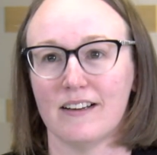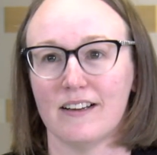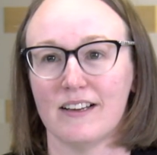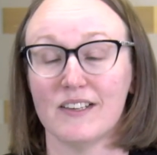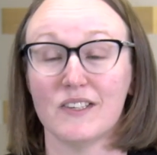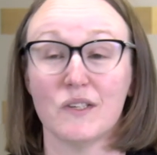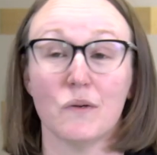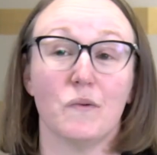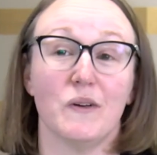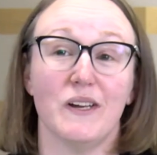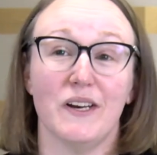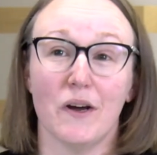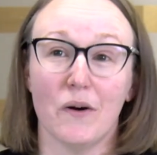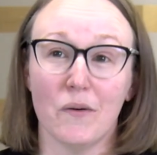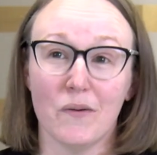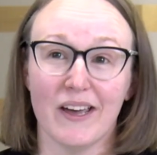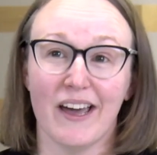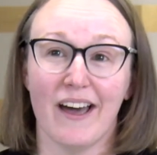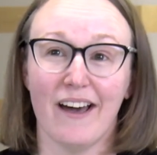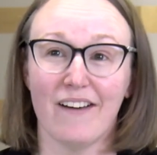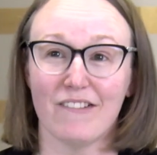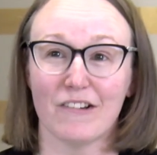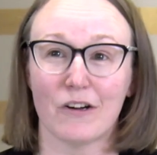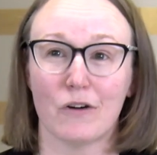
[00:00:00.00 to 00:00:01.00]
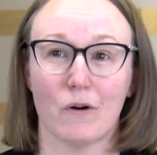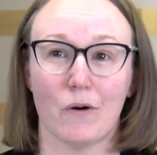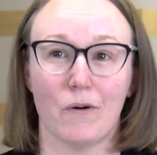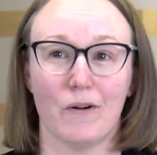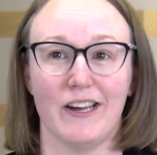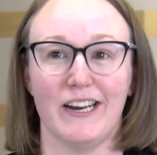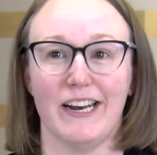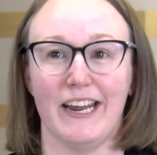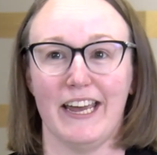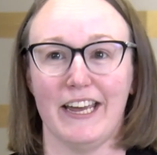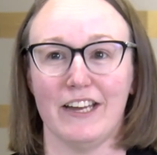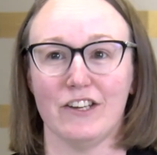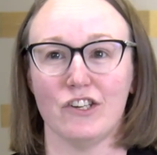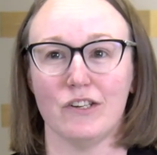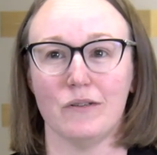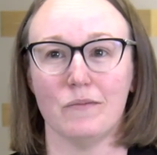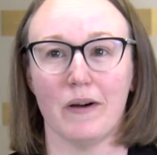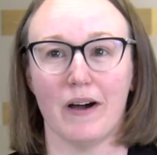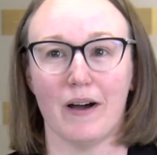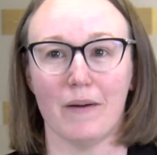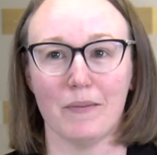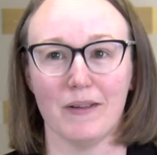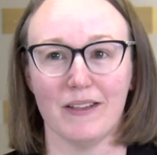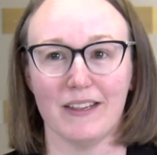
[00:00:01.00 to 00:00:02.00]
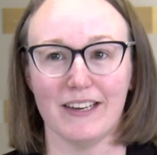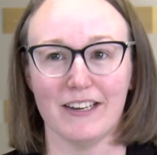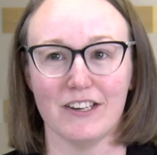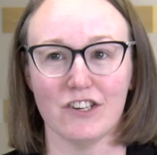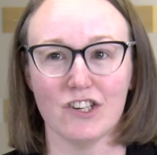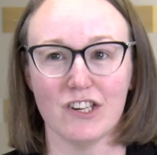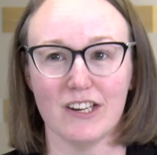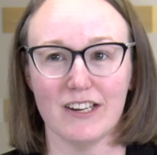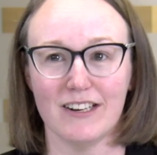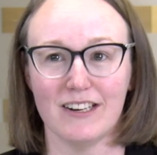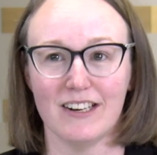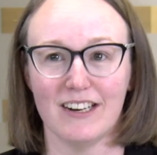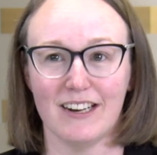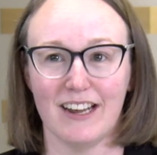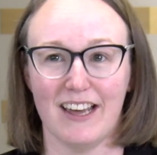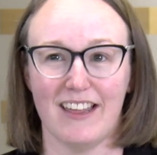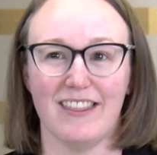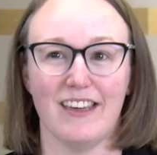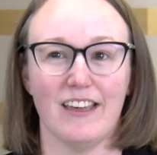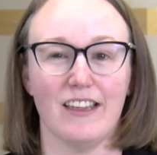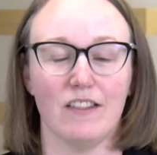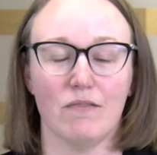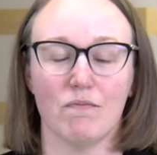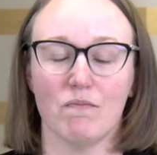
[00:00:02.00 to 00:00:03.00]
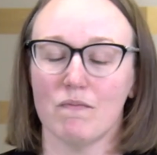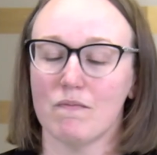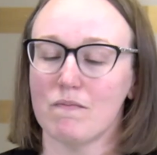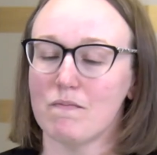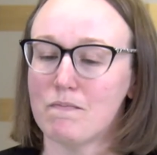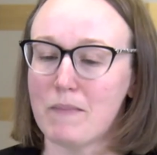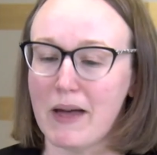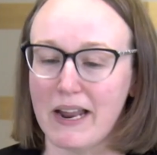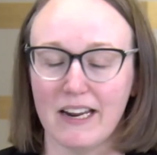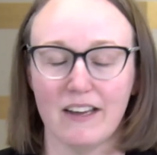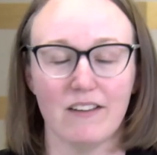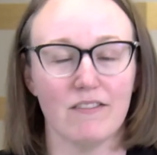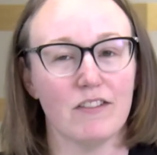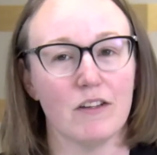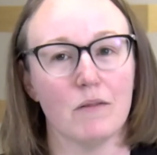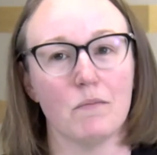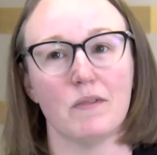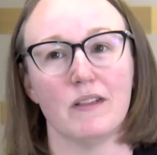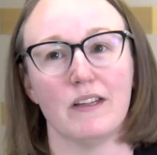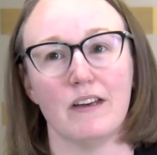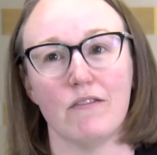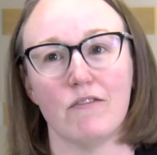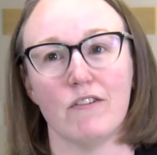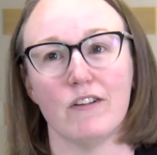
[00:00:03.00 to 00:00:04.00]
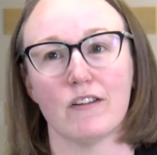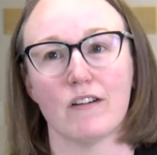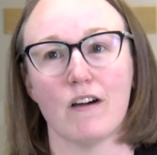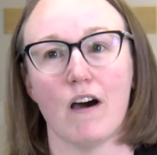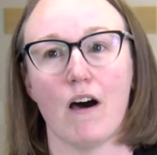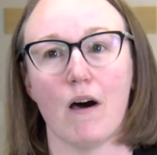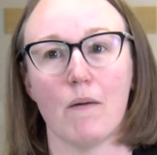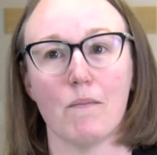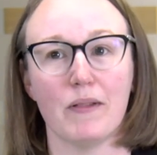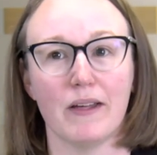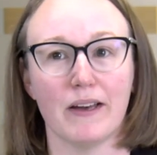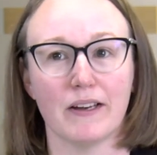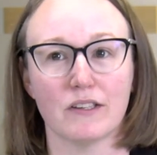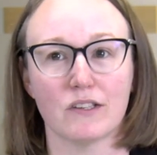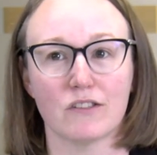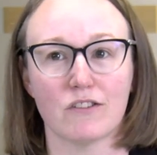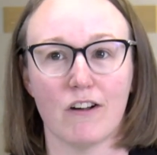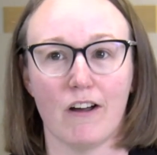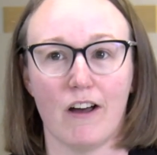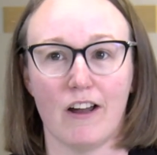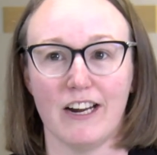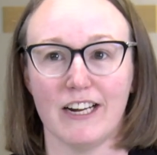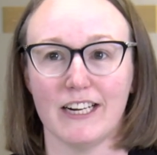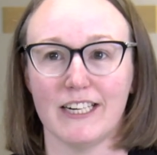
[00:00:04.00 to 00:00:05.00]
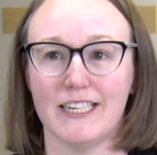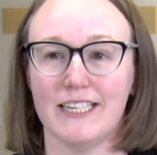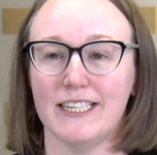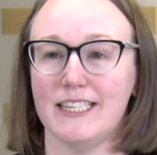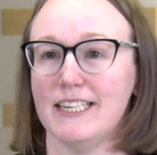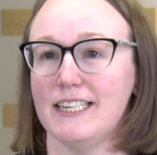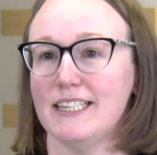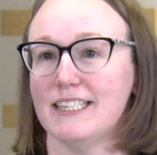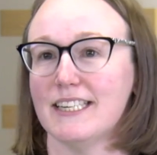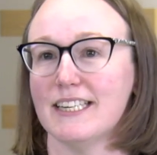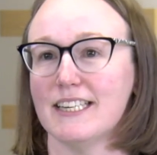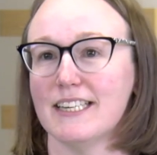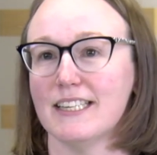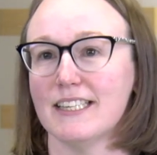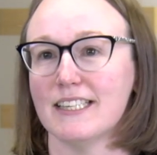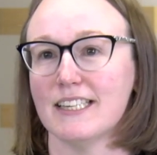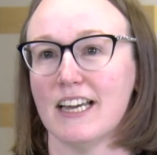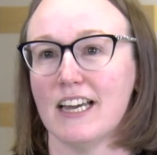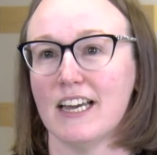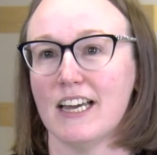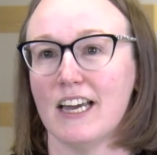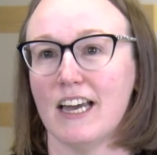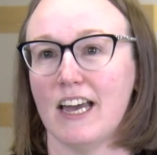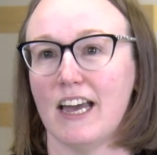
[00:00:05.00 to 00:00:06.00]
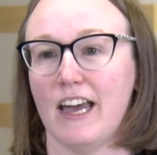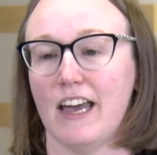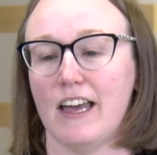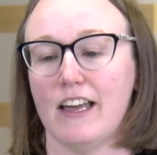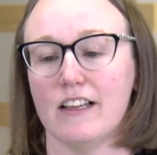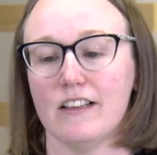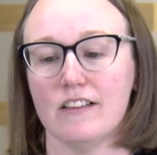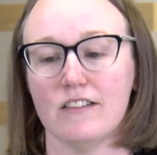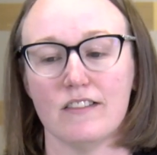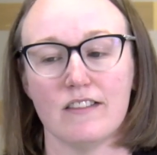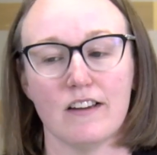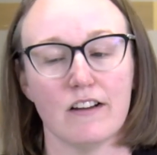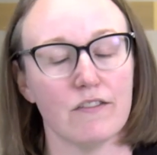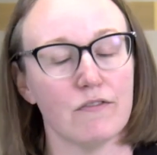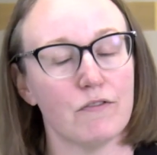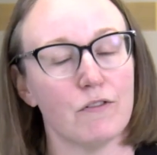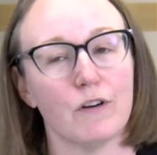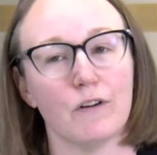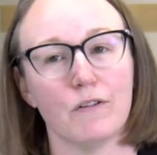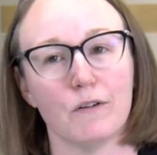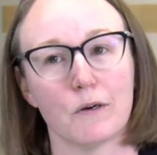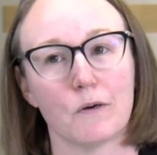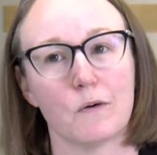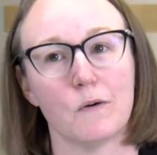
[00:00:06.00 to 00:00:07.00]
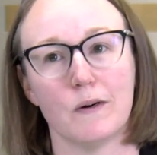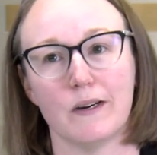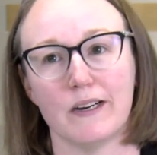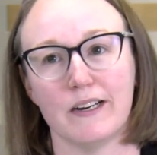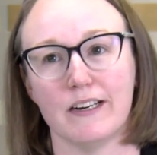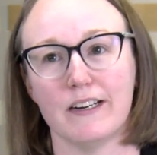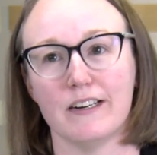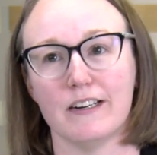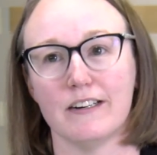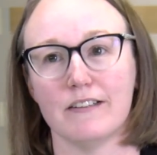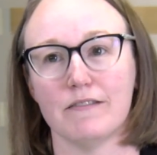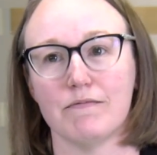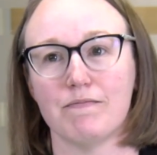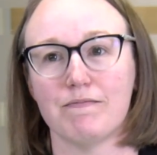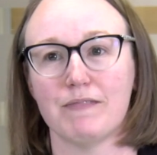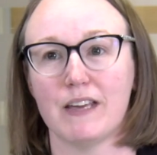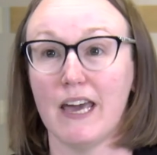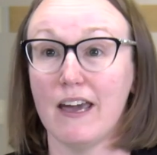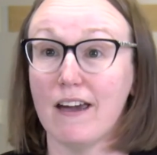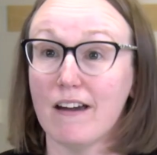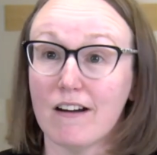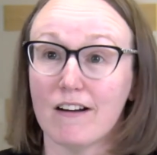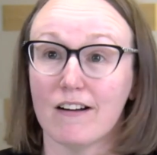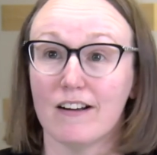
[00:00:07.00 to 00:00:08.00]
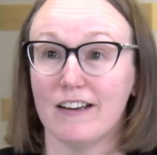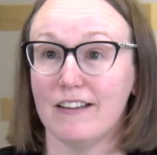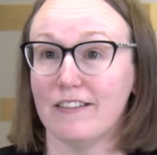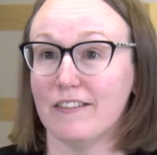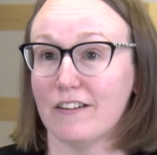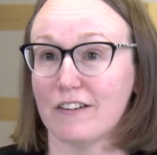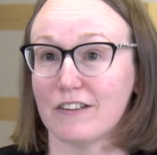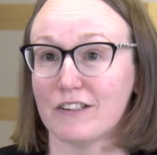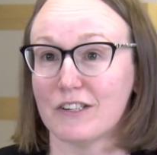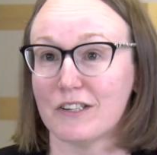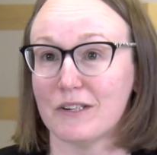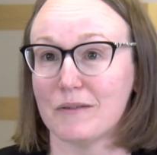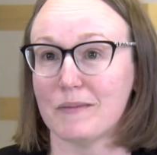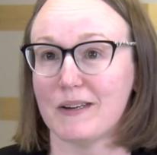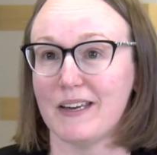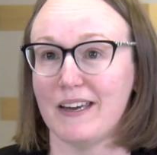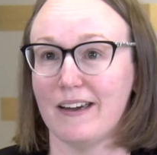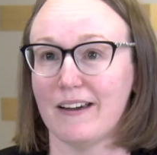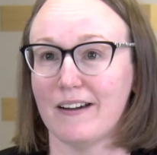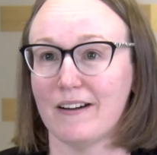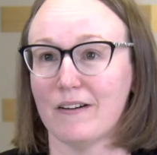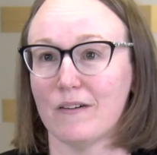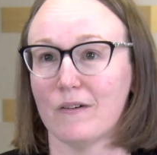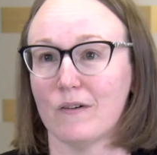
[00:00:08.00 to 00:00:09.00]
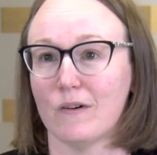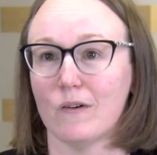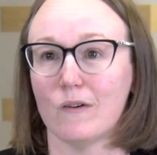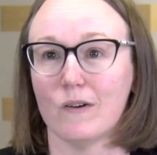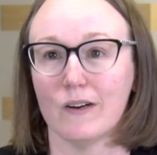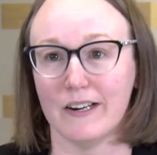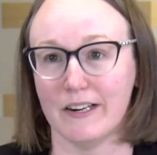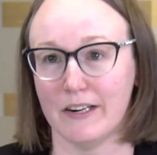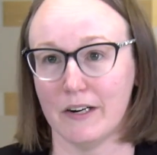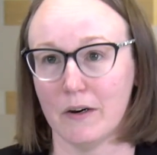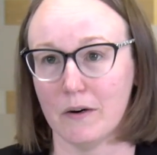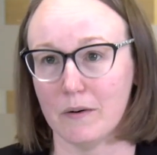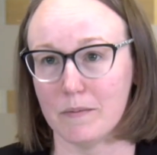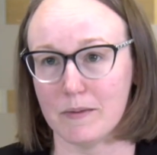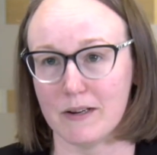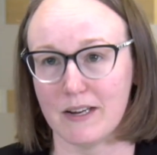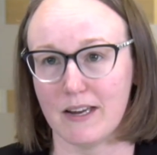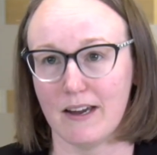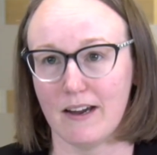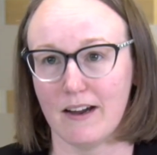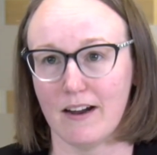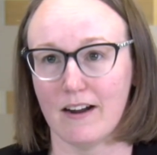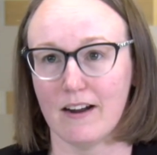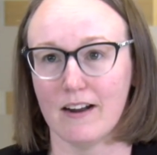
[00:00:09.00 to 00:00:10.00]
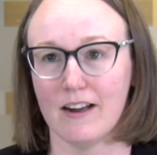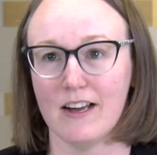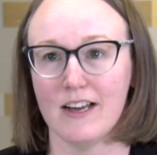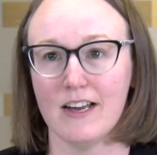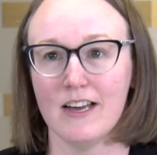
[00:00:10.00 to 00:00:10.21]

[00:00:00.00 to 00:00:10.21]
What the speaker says: So we know we have a growing aging population, and many of them live with complex chronic diseases and therefore require care in long-term care or in home care.